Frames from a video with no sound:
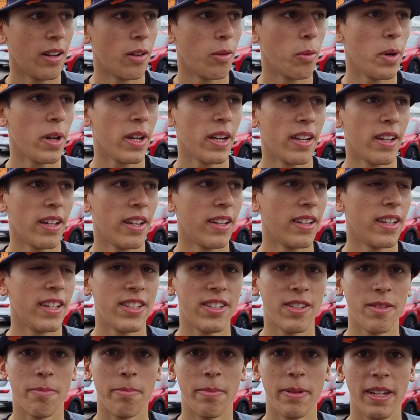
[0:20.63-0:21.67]
win the
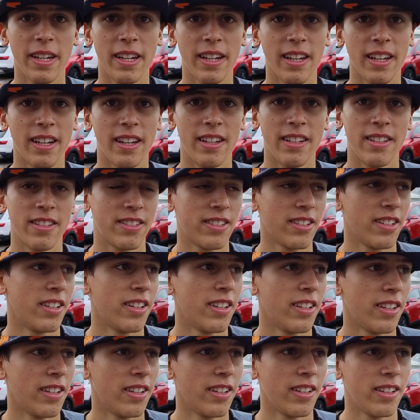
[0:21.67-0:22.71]
GP
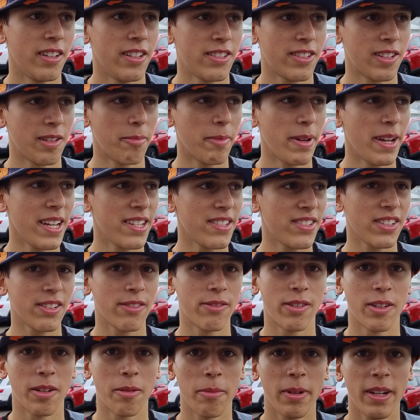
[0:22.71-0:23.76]
is amazing
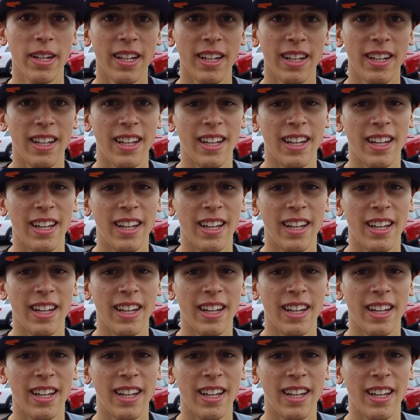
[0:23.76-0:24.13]
for me.